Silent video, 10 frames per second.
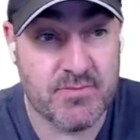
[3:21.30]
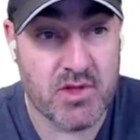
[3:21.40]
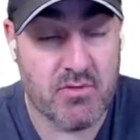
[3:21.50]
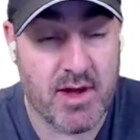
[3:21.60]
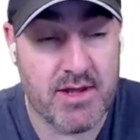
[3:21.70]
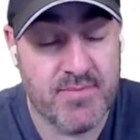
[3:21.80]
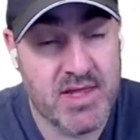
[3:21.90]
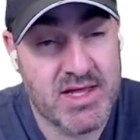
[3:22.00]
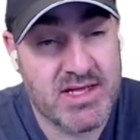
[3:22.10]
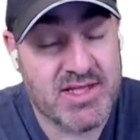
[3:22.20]
right?
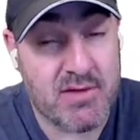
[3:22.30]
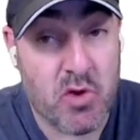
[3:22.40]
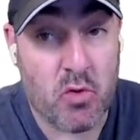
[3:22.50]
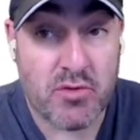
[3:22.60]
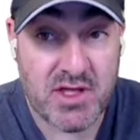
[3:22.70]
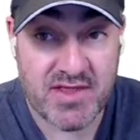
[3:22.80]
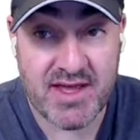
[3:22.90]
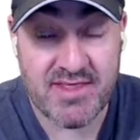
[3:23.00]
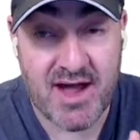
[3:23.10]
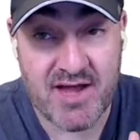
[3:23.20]
Now, the only
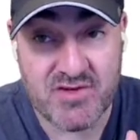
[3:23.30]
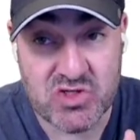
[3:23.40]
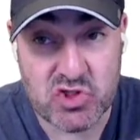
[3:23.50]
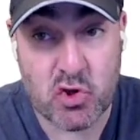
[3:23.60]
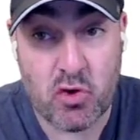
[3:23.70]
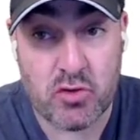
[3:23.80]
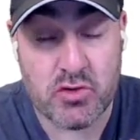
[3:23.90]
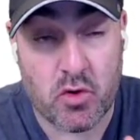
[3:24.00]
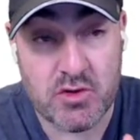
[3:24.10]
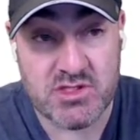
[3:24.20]
thing that I've installed
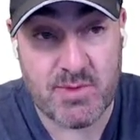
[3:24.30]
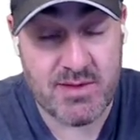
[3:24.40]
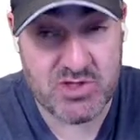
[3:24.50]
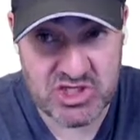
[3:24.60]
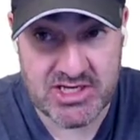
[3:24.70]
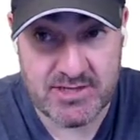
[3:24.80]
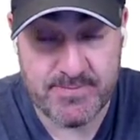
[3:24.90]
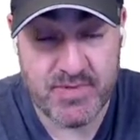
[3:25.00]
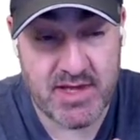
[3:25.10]
onto my machine